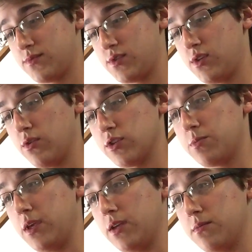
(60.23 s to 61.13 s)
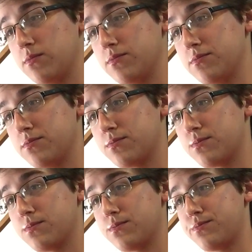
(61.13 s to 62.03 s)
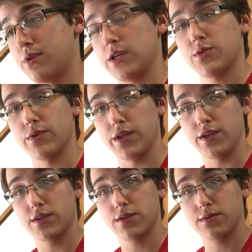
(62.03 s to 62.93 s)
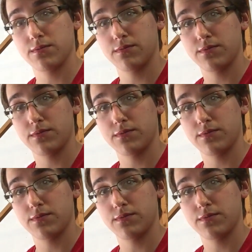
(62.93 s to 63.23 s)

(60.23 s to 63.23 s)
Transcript: so to speak, press release